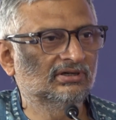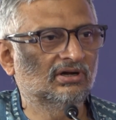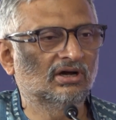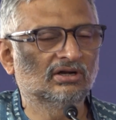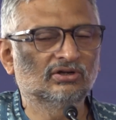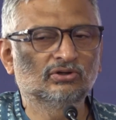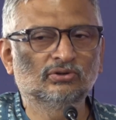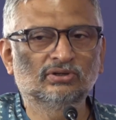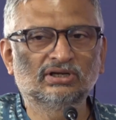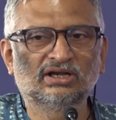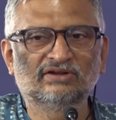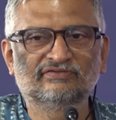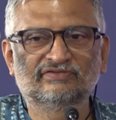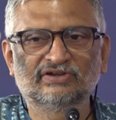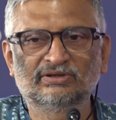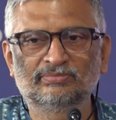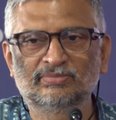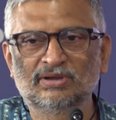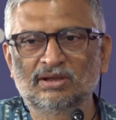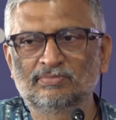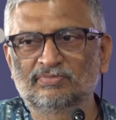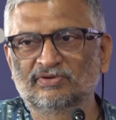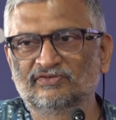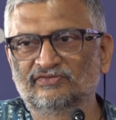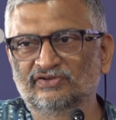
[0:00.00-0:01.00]
cartographic
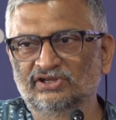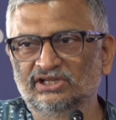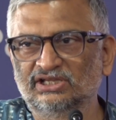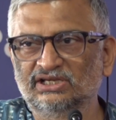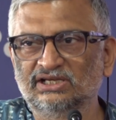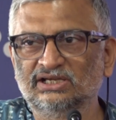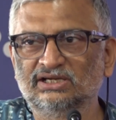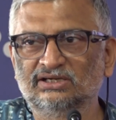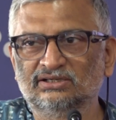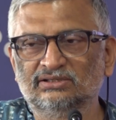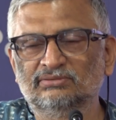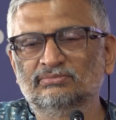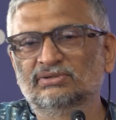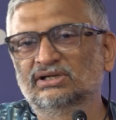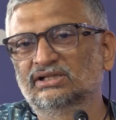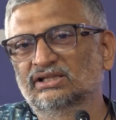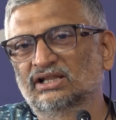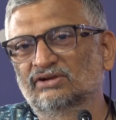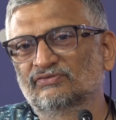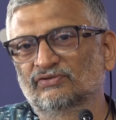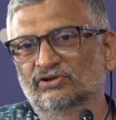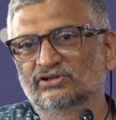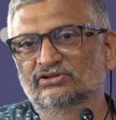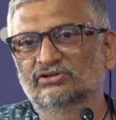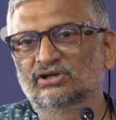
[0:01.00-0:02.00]
map of area. But
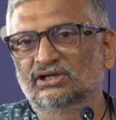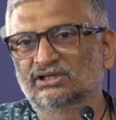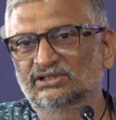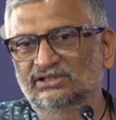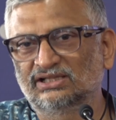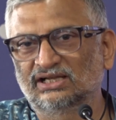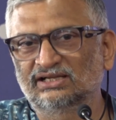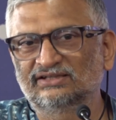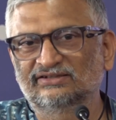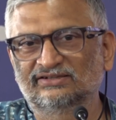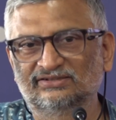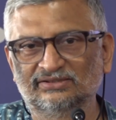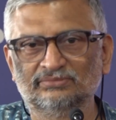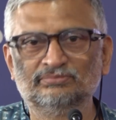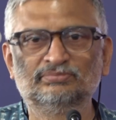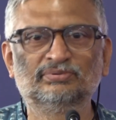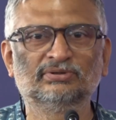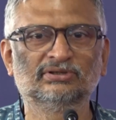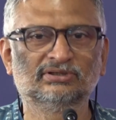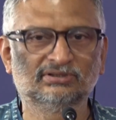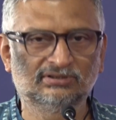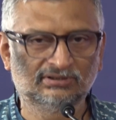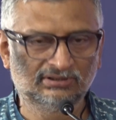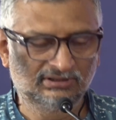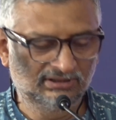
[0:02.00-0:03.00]
that was not that
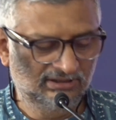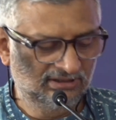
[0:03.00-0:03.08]
simple.